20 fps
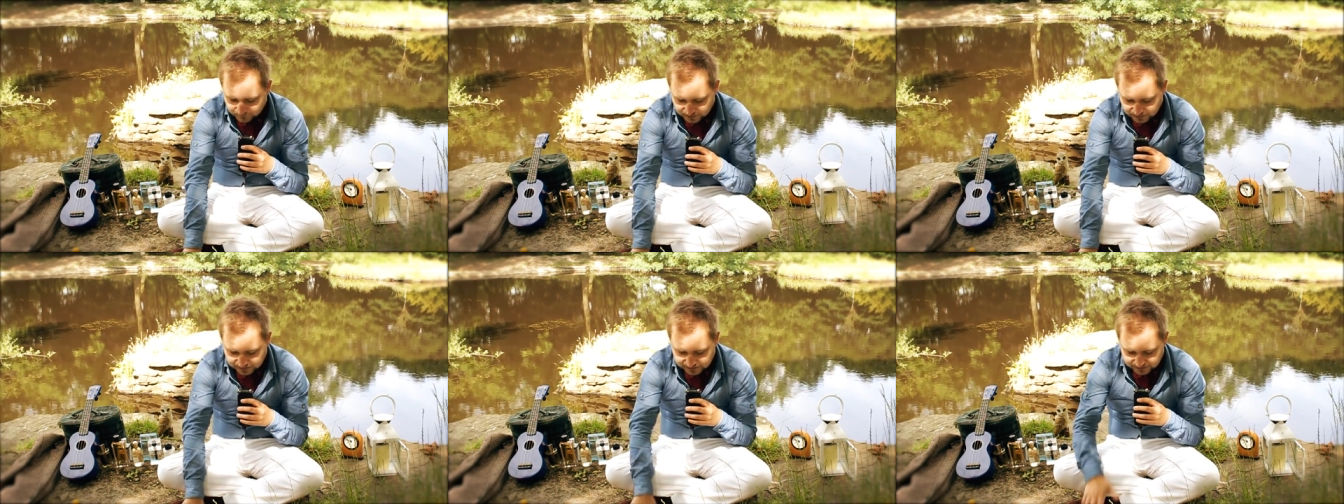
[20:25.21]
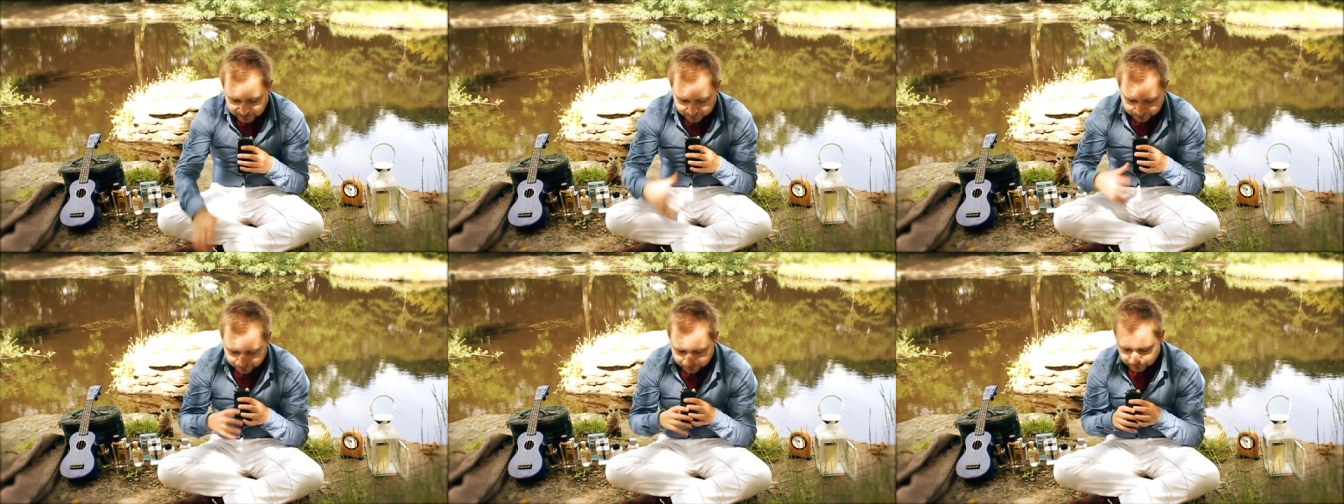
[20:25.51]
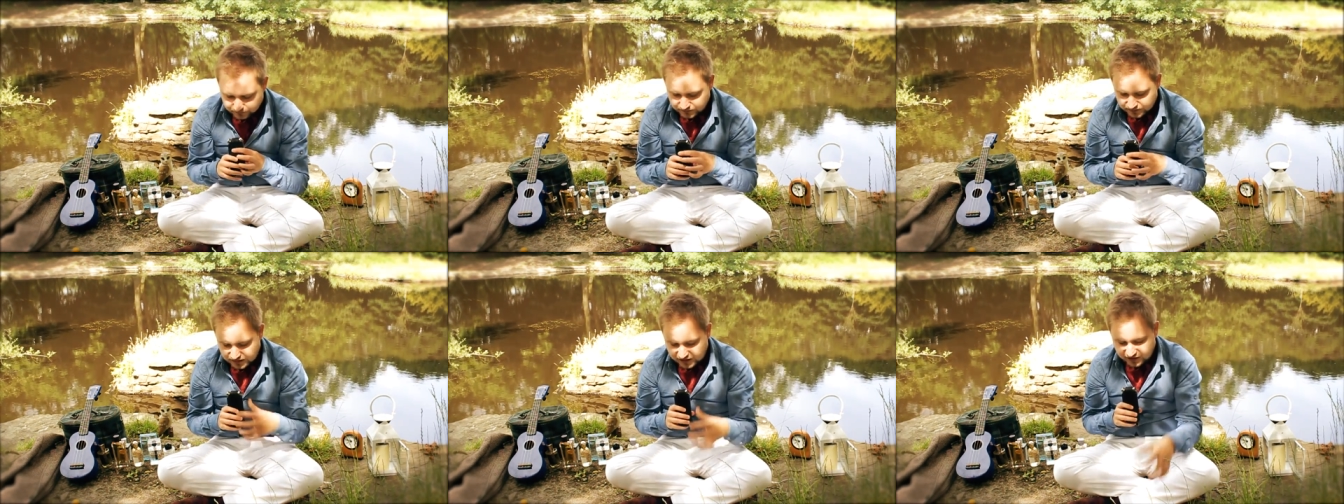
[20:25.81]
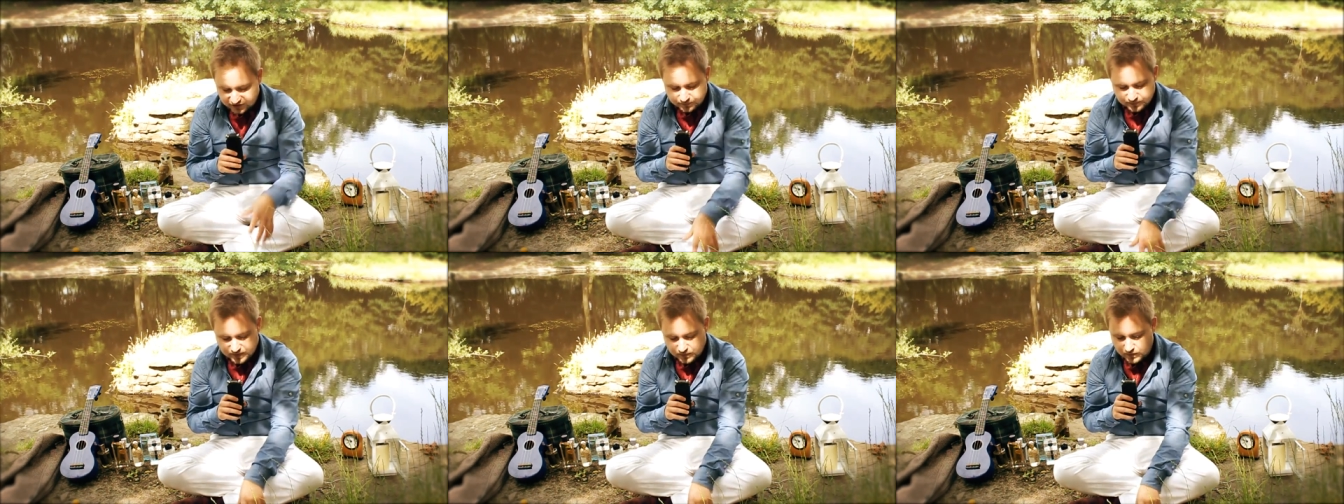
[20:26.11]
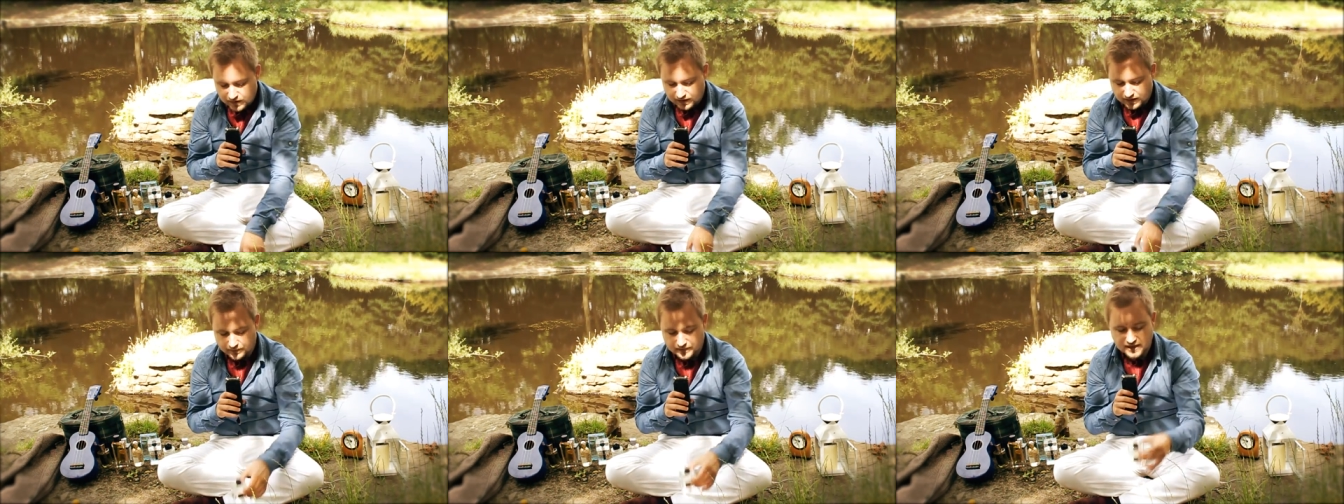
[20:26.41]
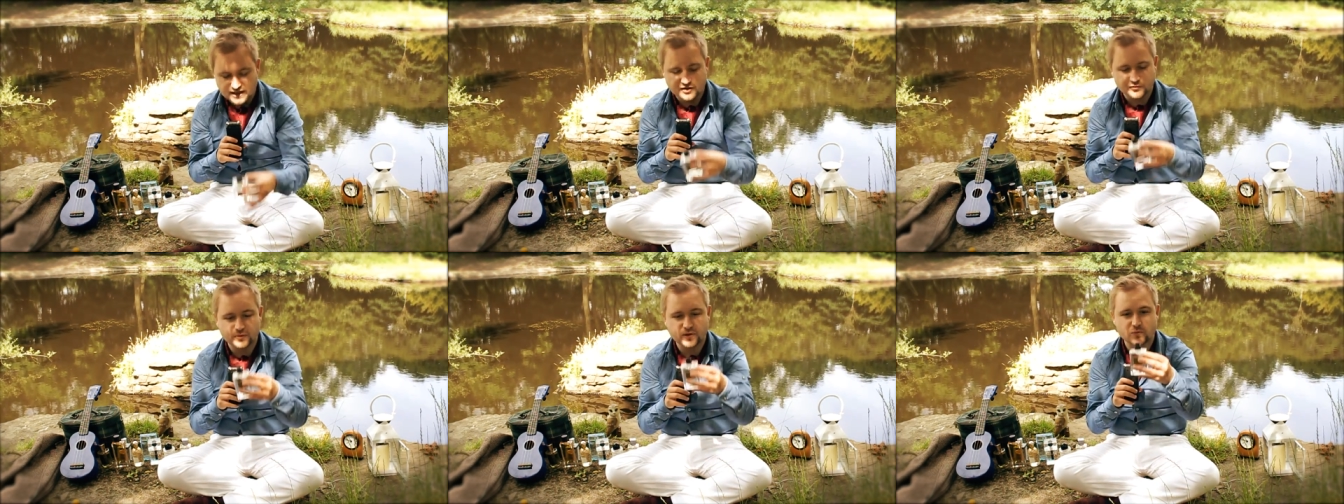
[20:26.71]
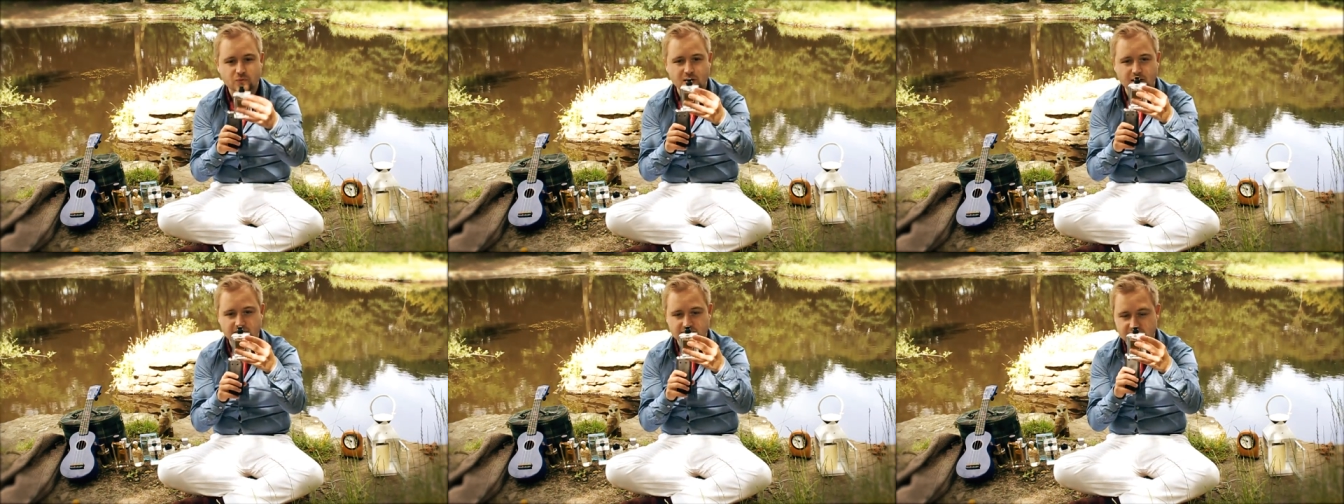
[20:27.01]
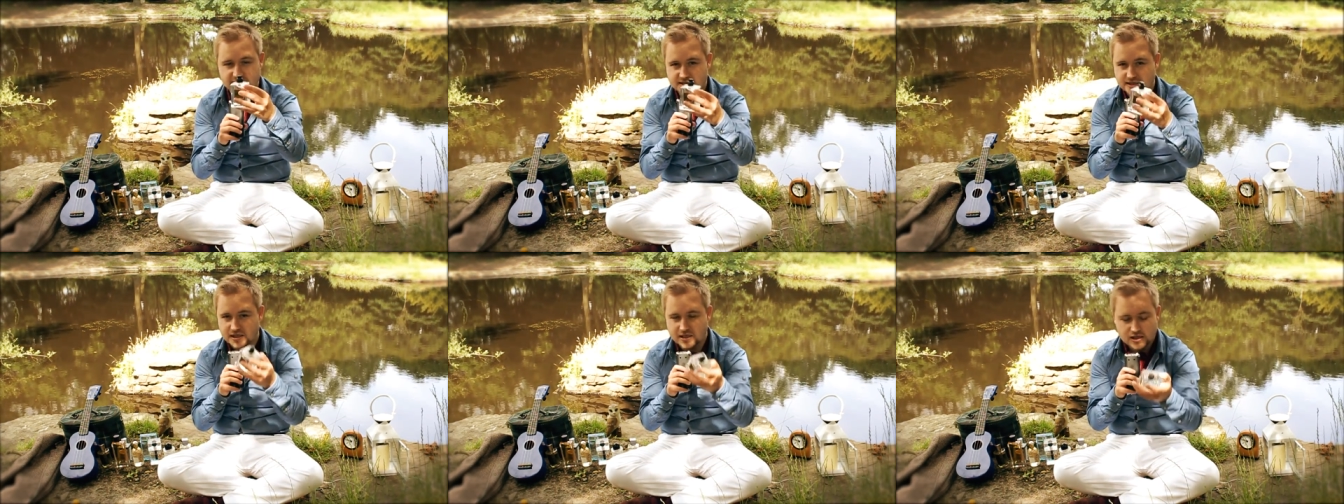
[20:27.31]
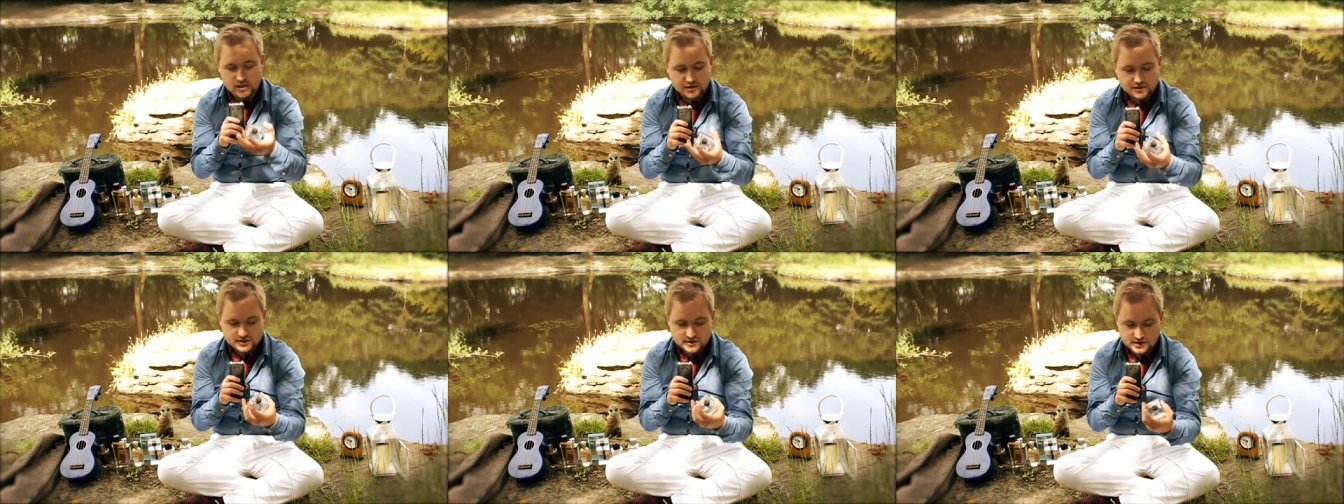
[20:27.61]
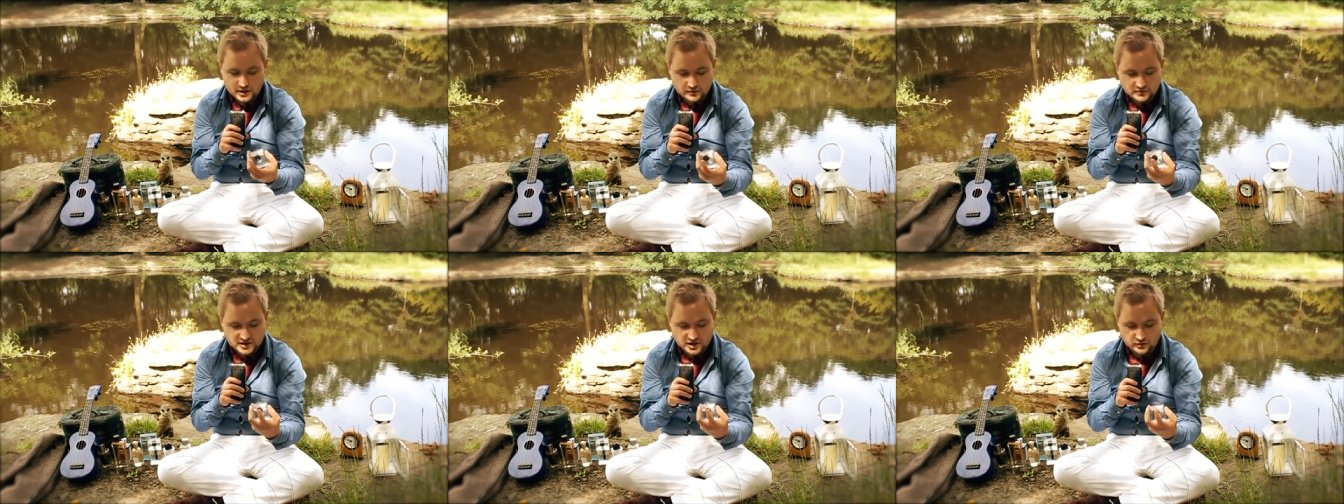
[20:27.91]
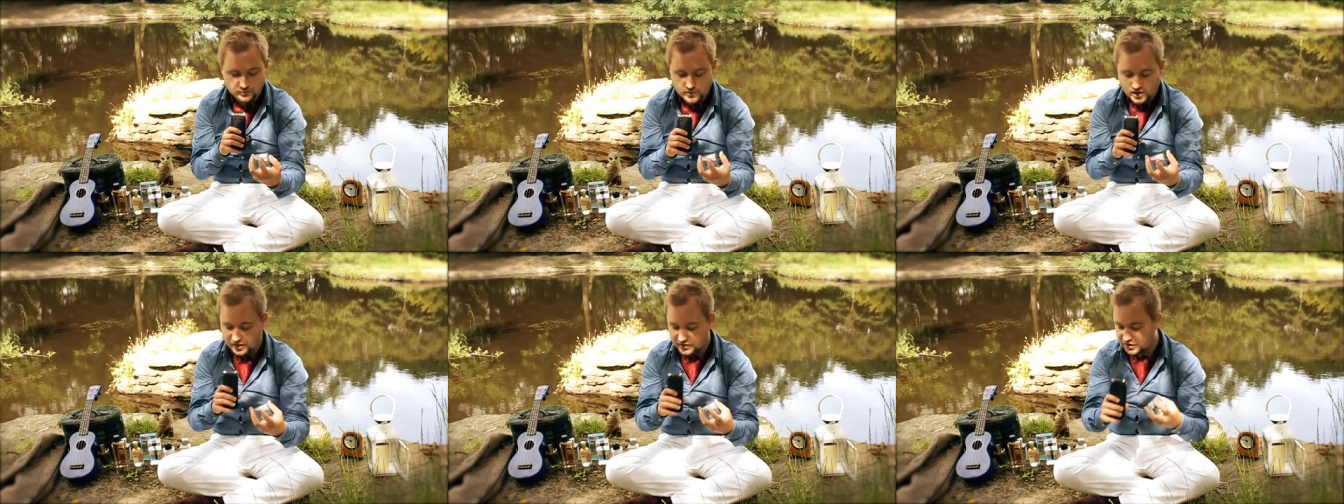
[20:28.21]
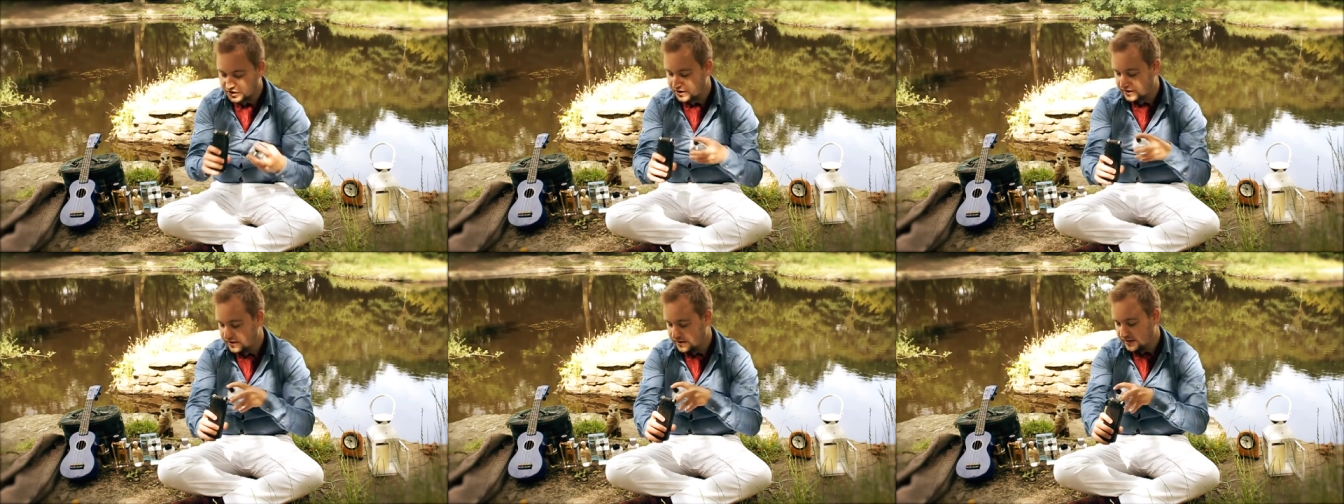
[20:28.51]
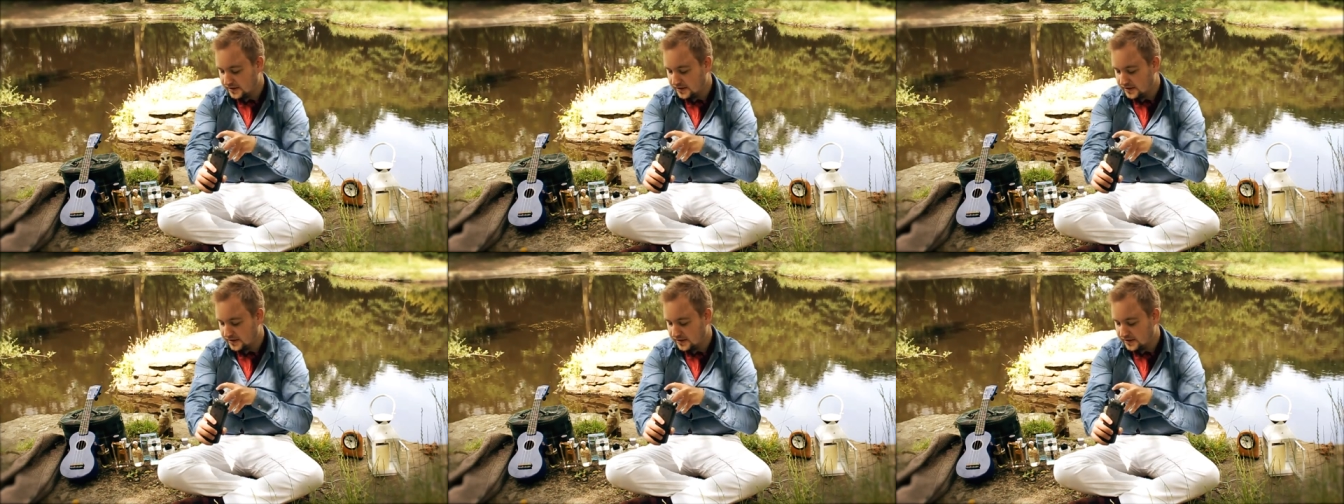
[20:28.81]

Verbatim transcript: Um, I've been wearing. I mean, I've been wearing this so so much.